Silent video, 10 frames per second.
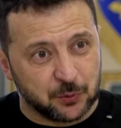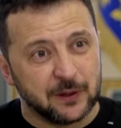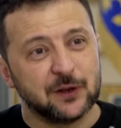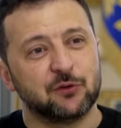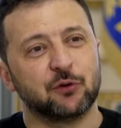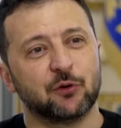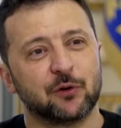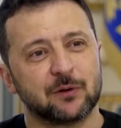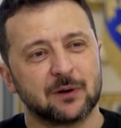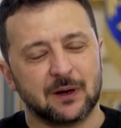We need
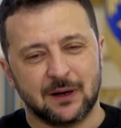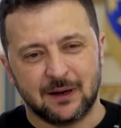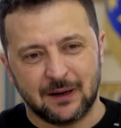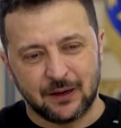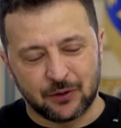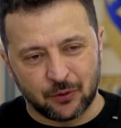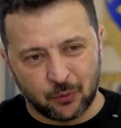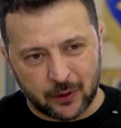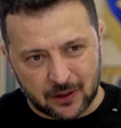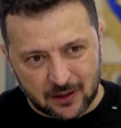your, uh,
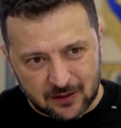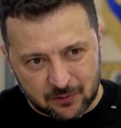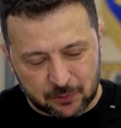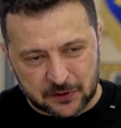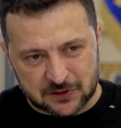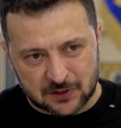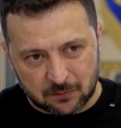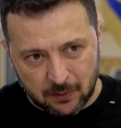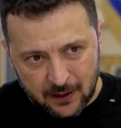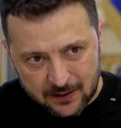we need
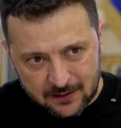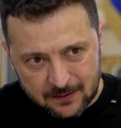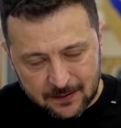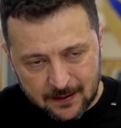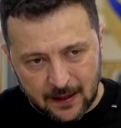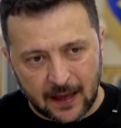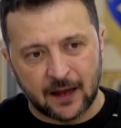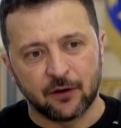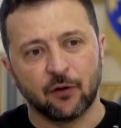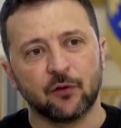President Biden
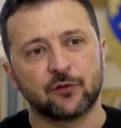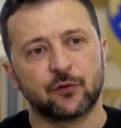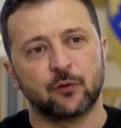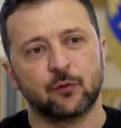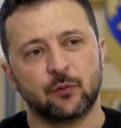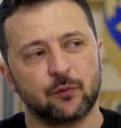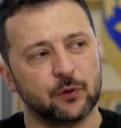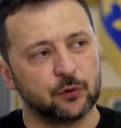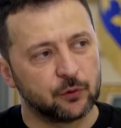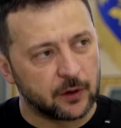and also
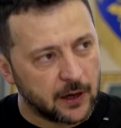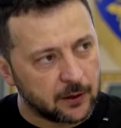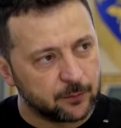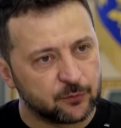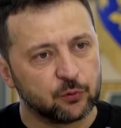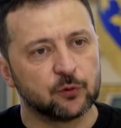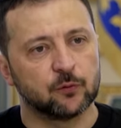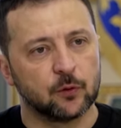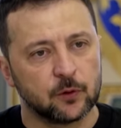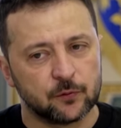your help to
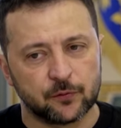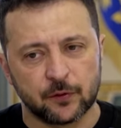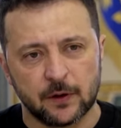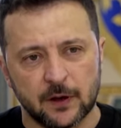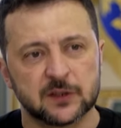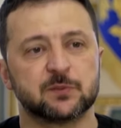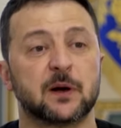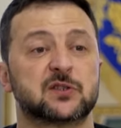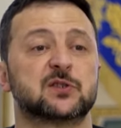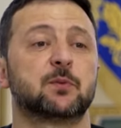involve as
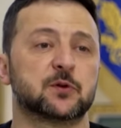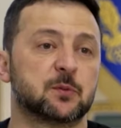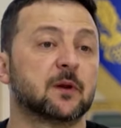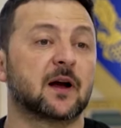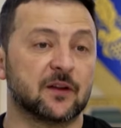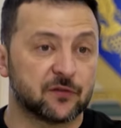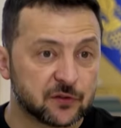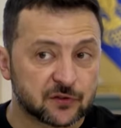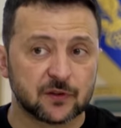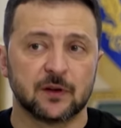much as possible
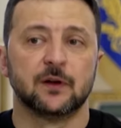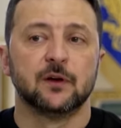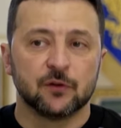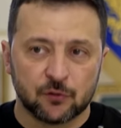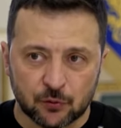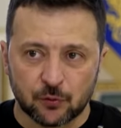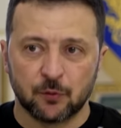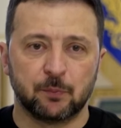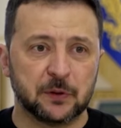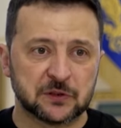countries
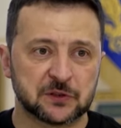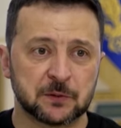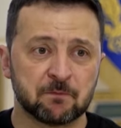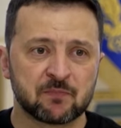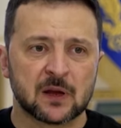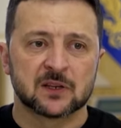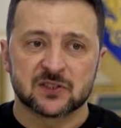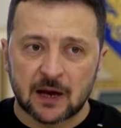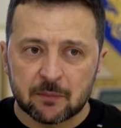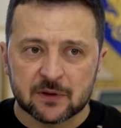to peace
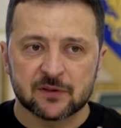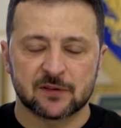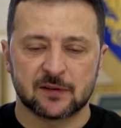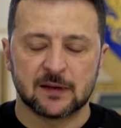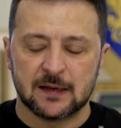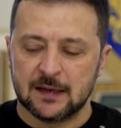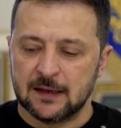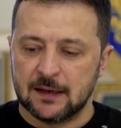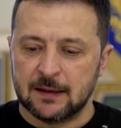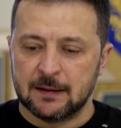summit
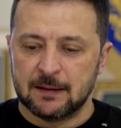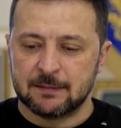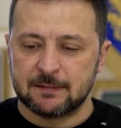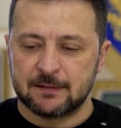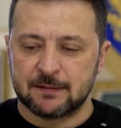and